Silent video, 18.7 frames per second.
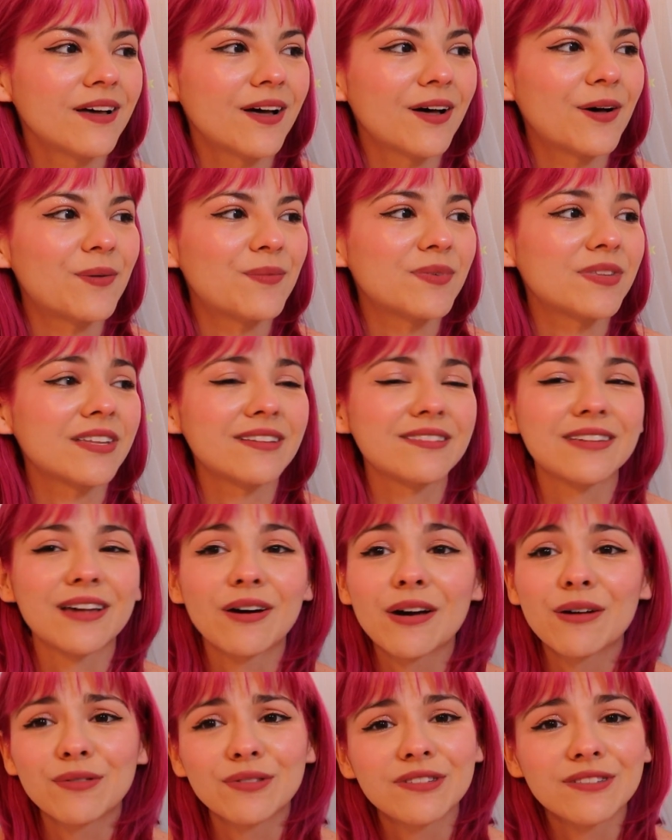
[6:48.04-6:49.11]
And that's how
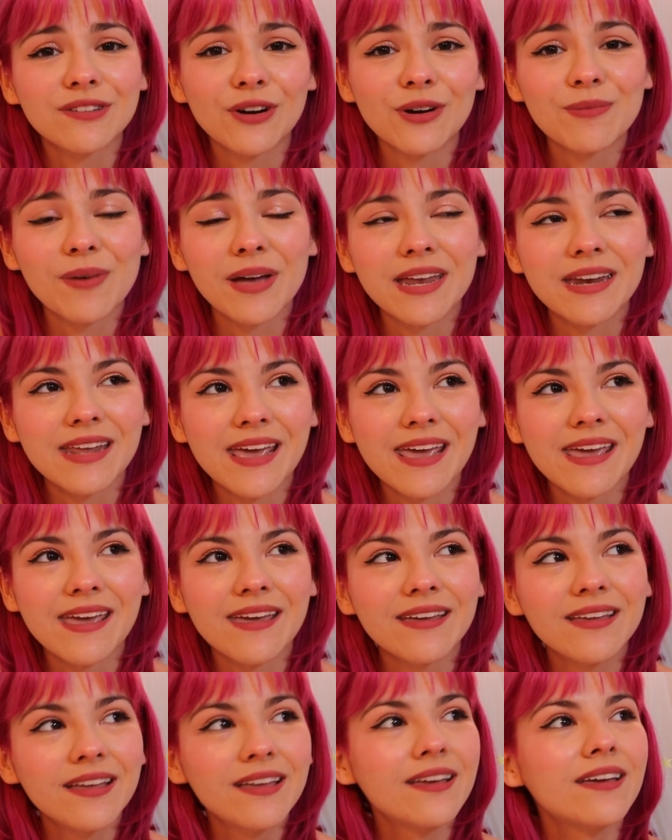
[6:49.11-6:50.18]
I would start my
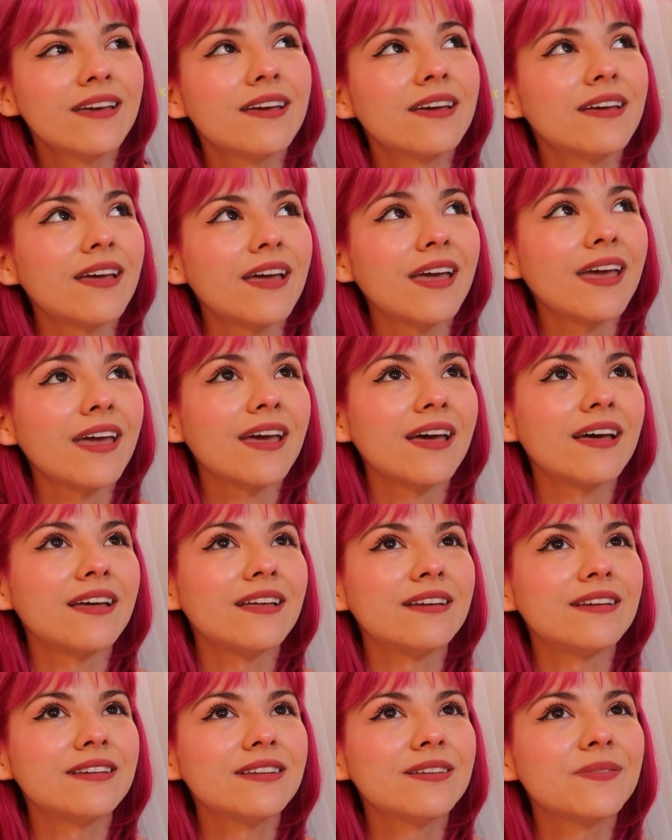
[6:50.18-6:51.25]
day.
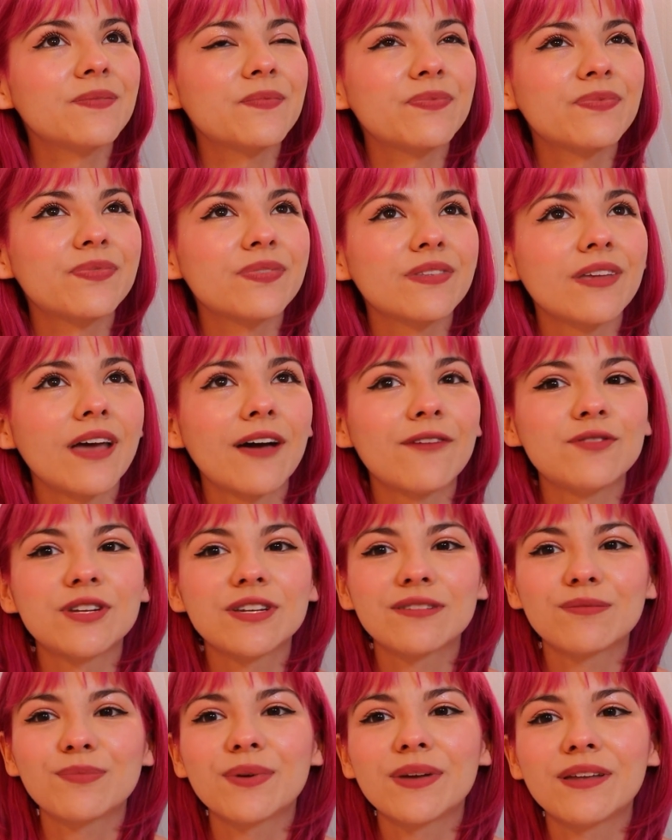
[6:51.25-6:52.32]
And I've
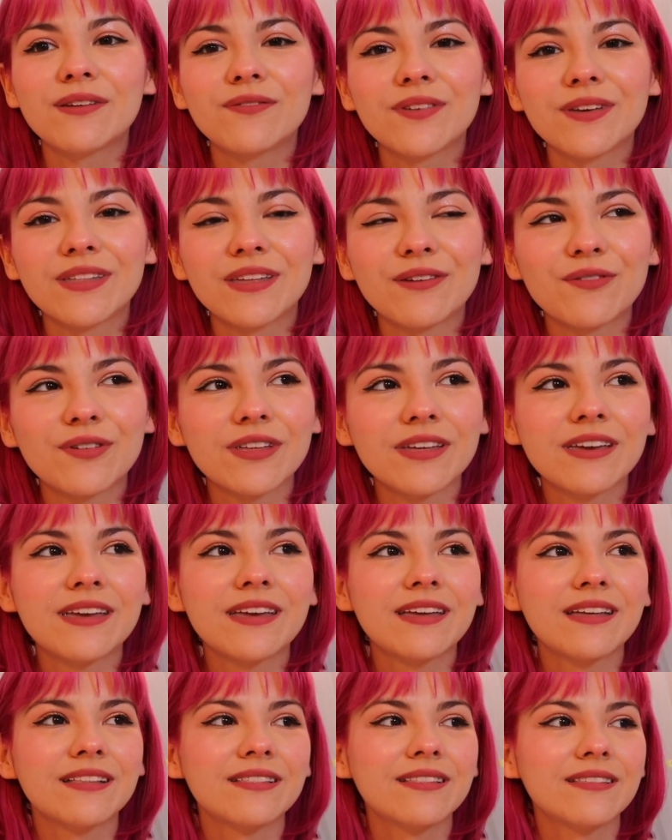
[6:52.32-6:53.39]
just been feeling
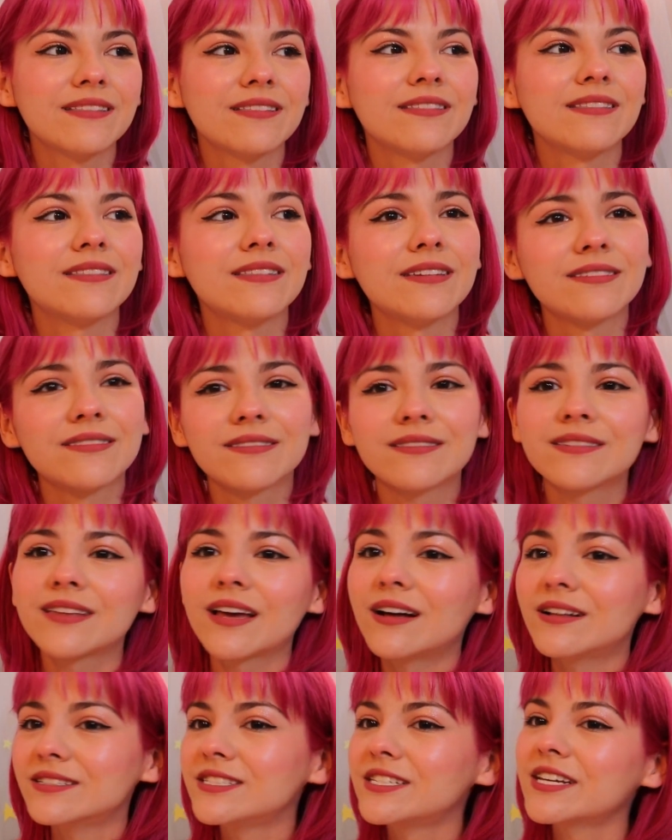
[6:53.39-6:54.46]
really
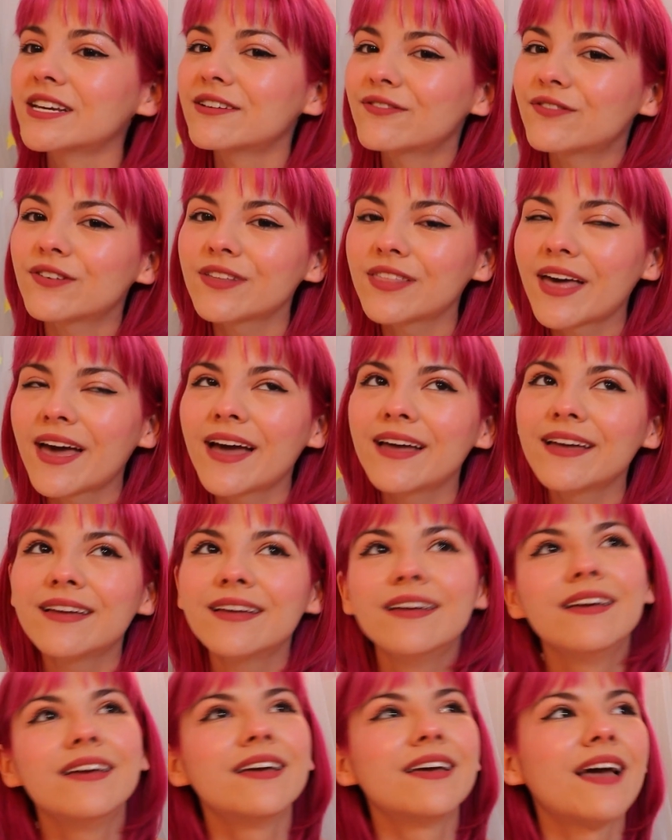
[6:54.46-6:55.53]
nostalgic for that,
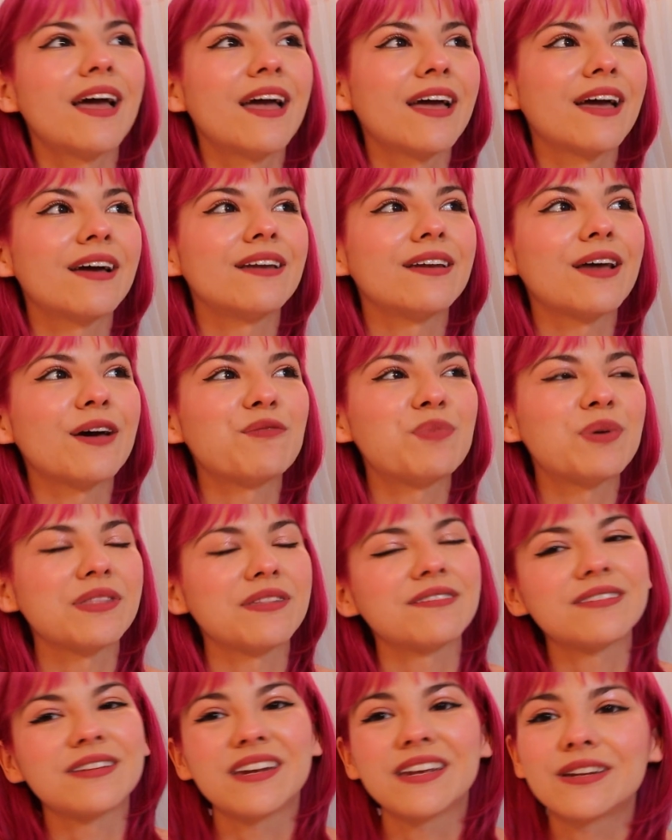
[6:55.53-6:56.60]
and I've been
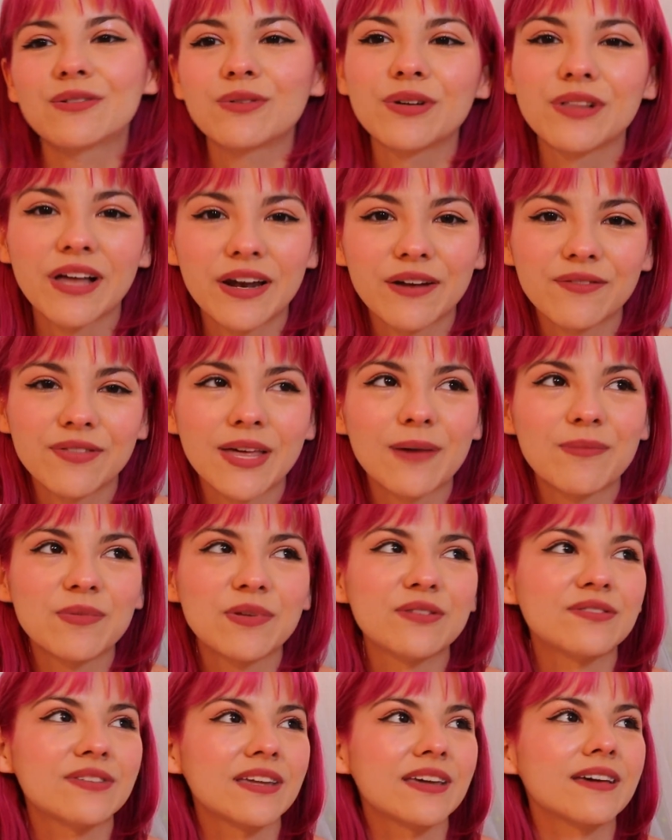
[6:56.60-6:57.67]
listening to a lot of that
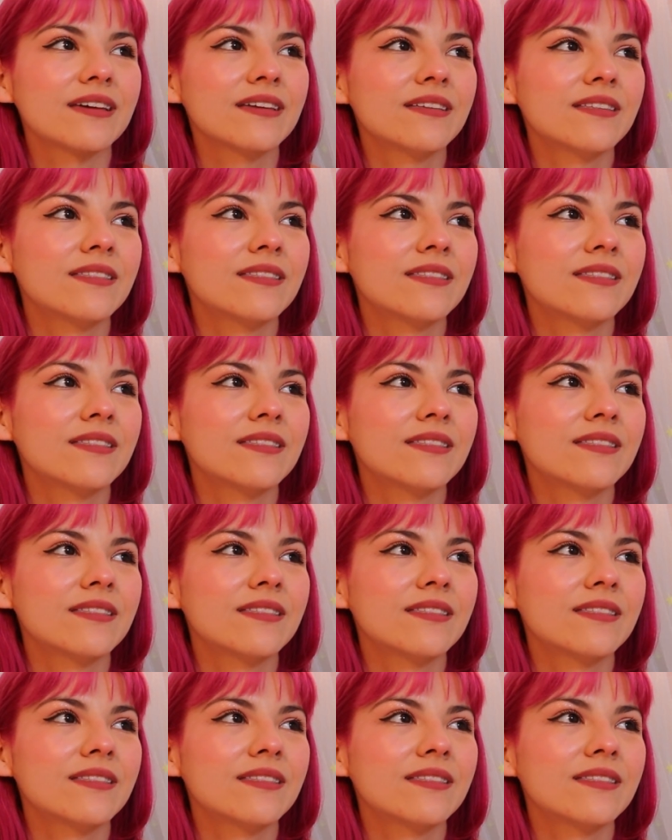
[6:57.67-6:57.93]
music.